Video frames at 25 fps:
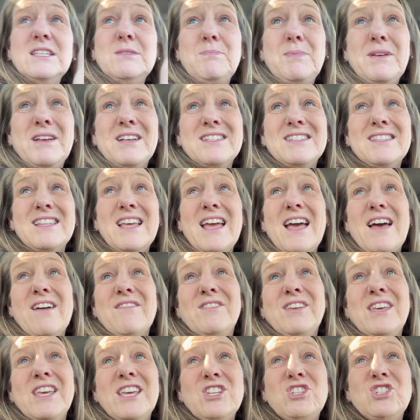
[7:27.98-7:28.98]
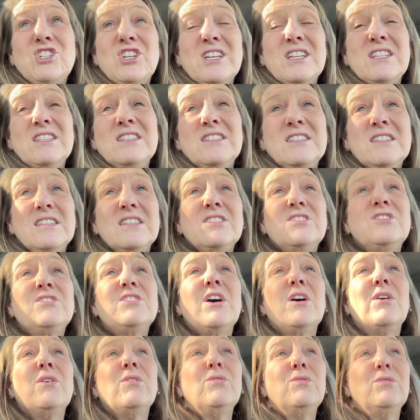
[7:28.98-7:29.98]
because they have kitchens,
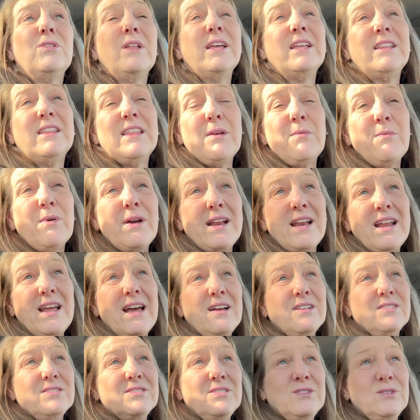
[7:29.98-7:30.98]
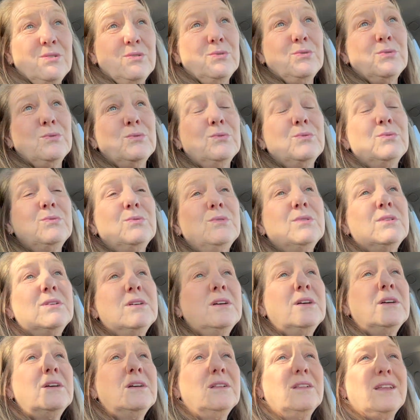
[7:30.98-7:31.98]
so like they went out to
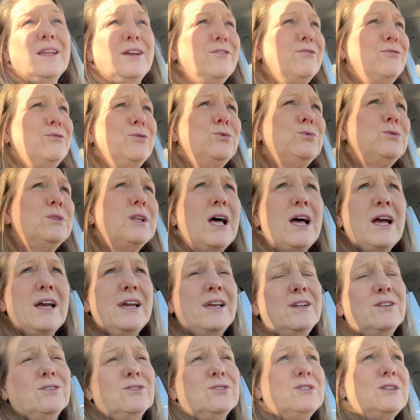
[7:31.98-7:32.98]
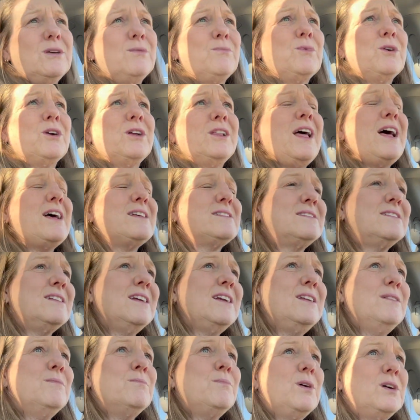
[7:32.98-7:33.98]
like Food Lion or somewhere last
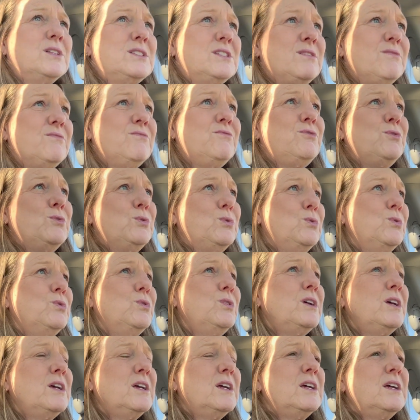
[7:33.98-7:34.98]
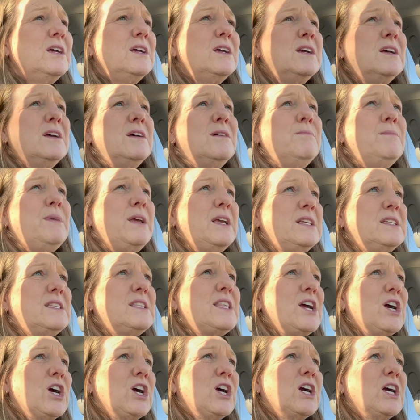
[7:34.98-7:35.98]
night and bought some food. Makes
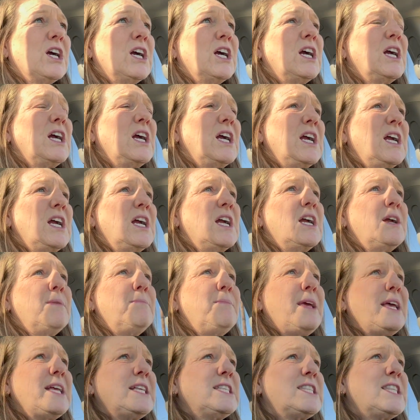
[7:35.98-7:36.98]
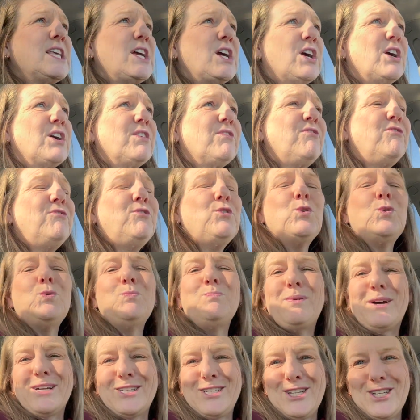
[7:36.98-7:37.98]
their
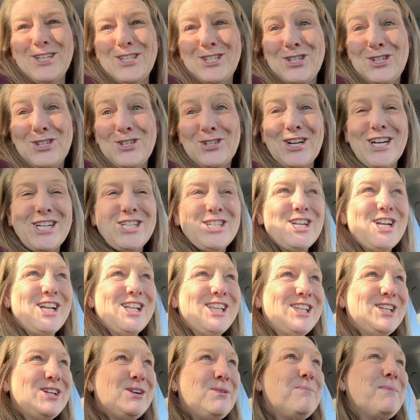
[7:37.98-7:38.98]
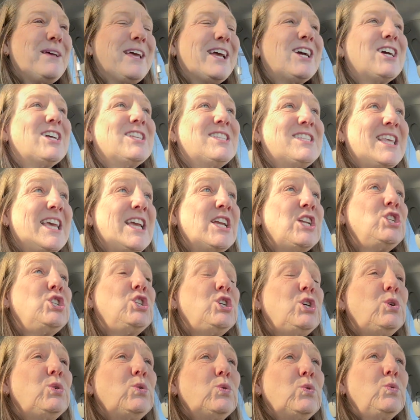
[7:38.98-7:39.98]
food budget stretch a little bit, because they
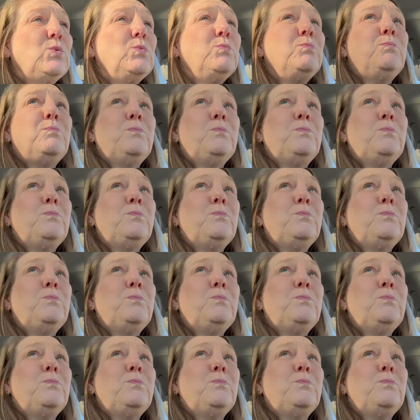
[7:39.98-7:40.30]
do,